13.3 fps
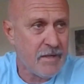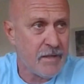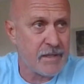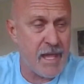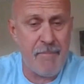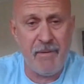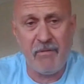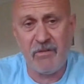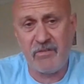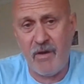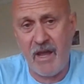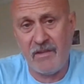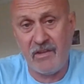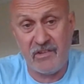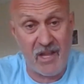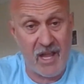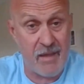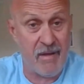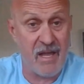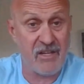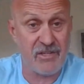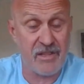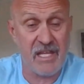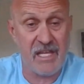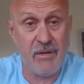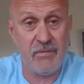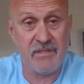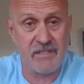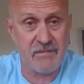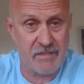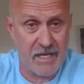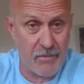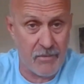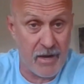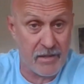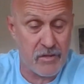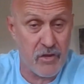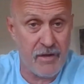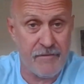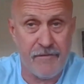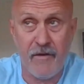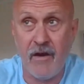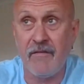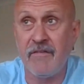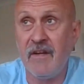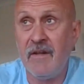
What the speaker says: Kempi was around the same age. I think he was, around 35.